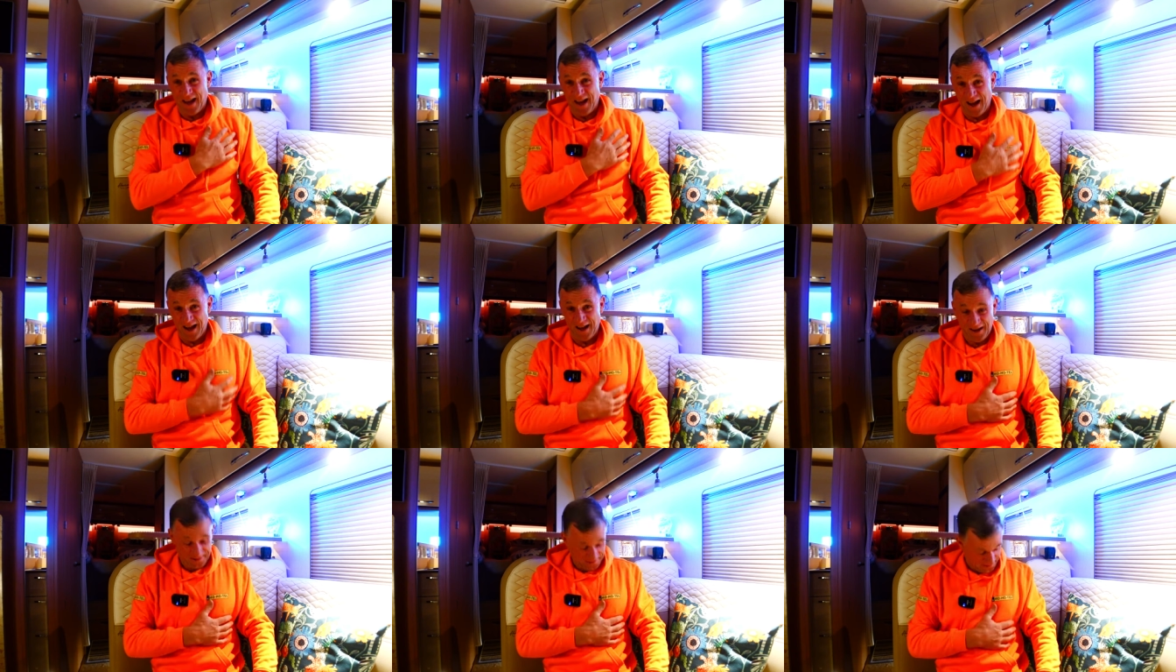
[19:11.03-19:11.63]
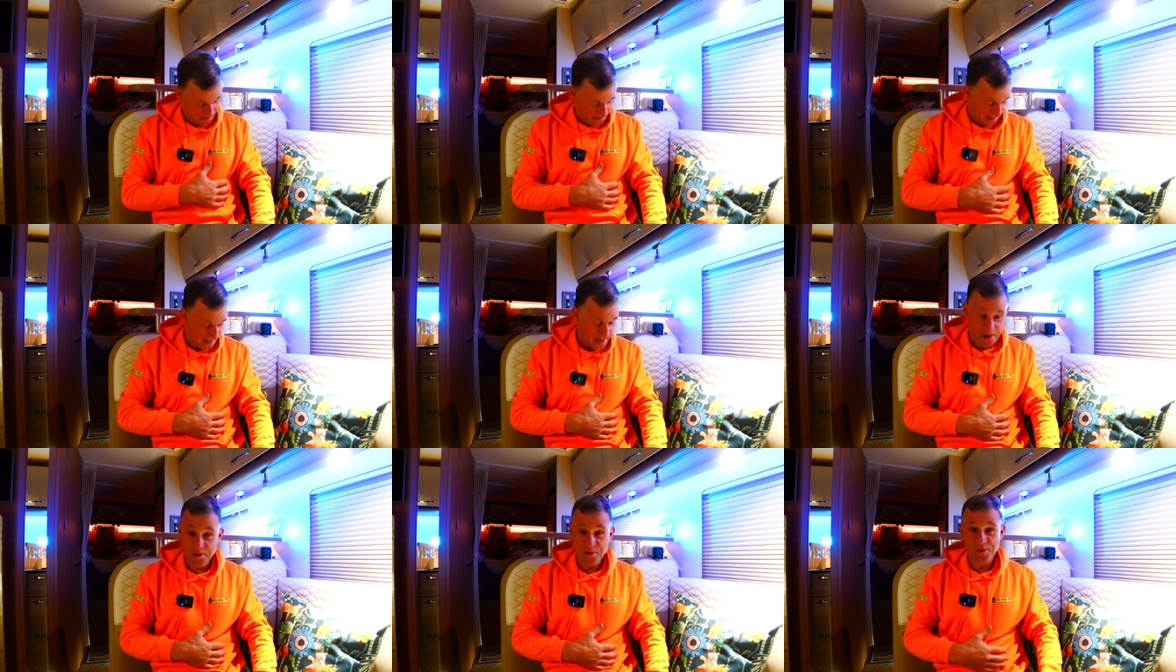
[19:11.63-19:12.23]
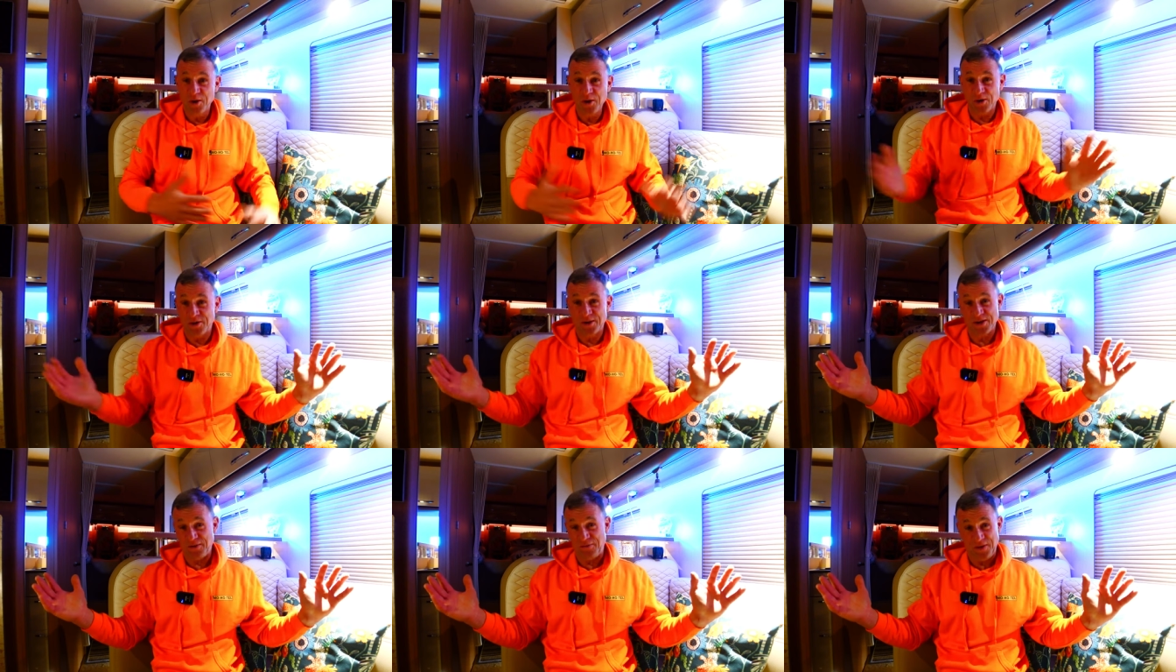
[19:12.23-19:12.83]
Uh, how good
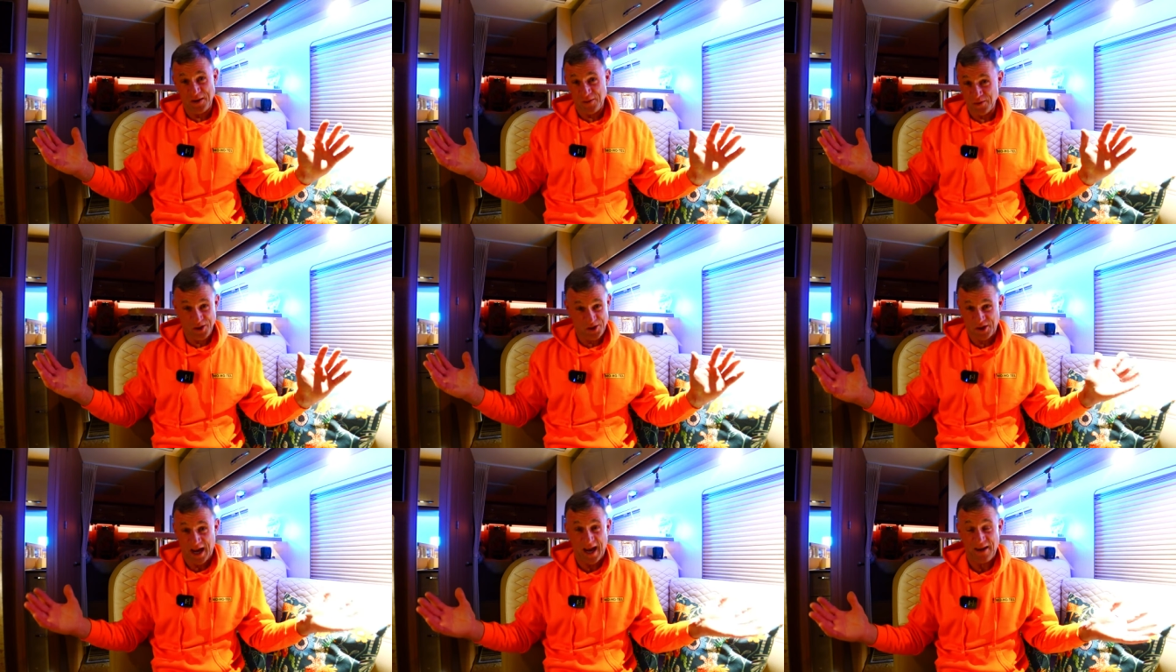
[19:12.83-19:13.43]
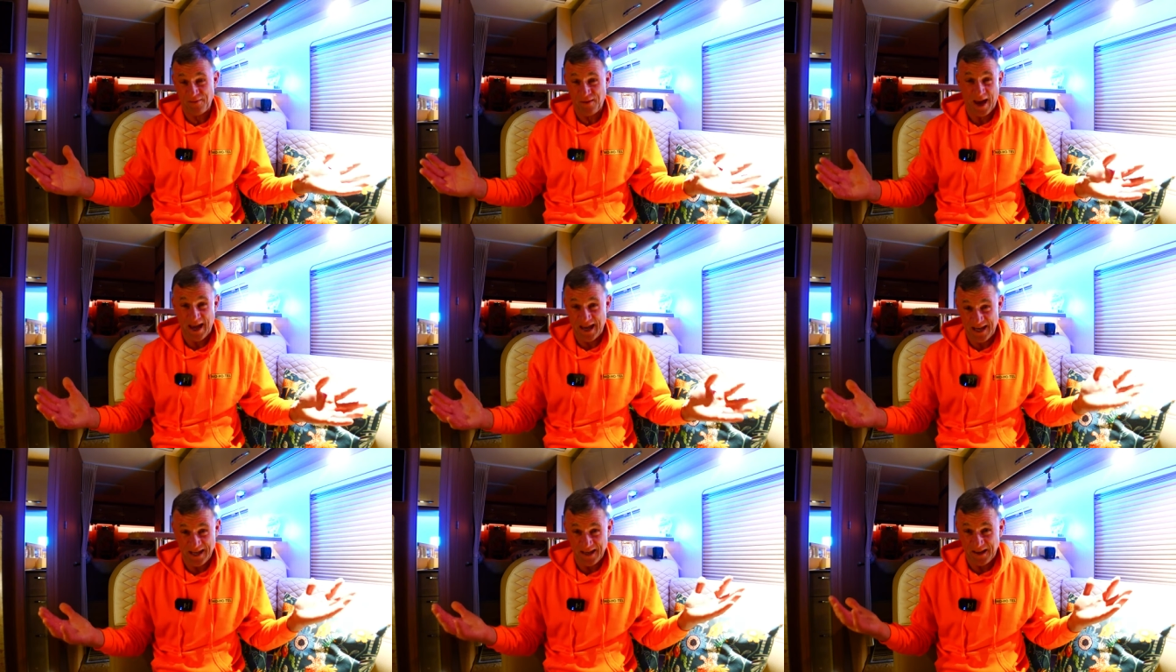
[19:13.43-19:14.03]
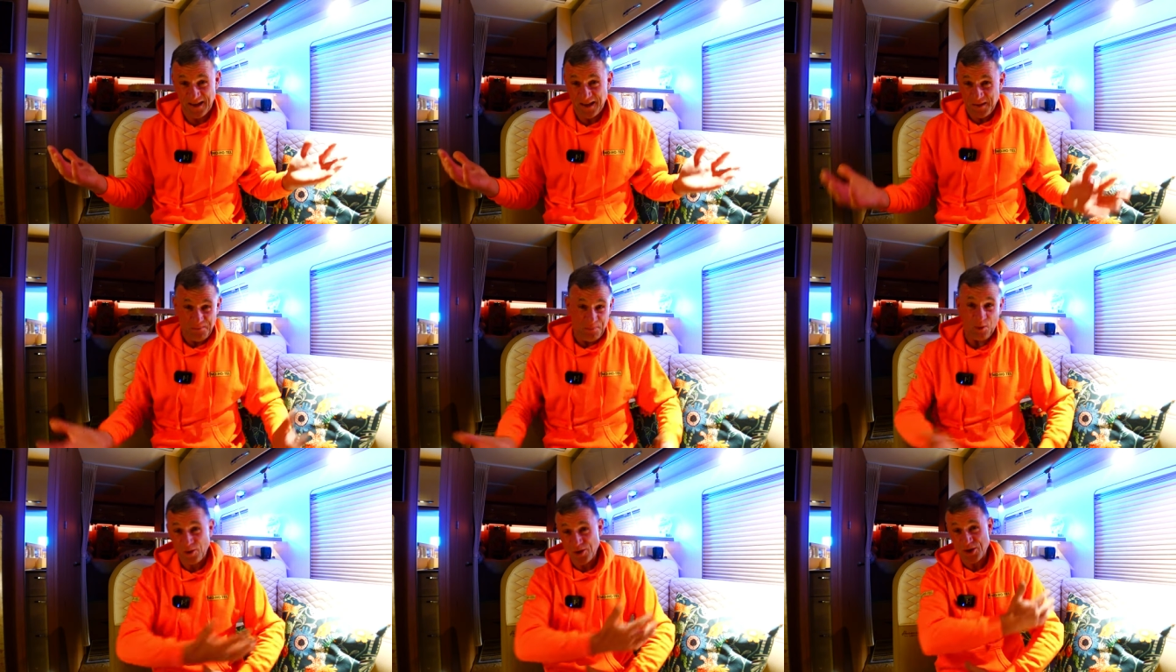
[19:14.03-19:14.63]
does it feel just to have a
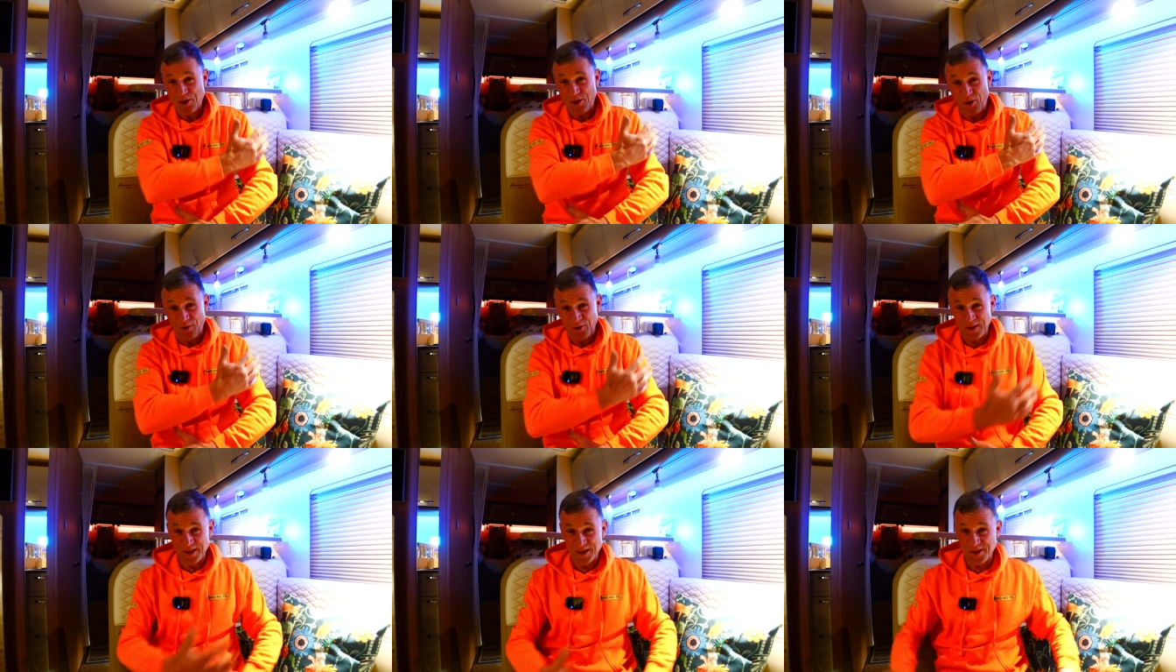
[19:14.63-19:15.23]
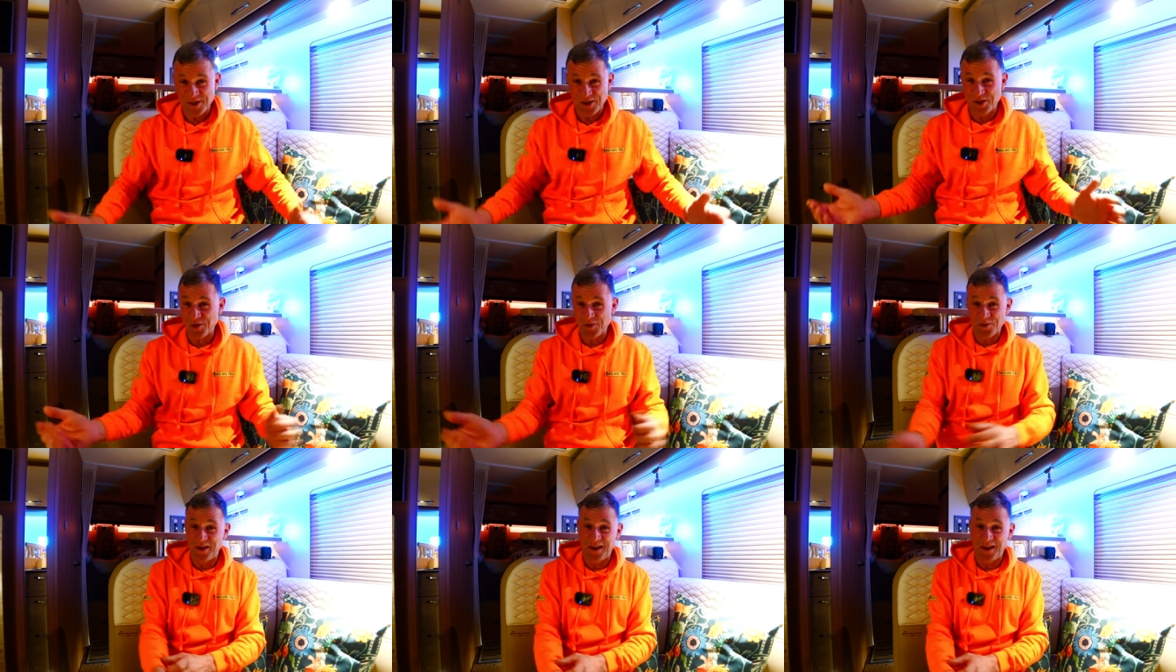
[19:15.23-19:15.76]
personalized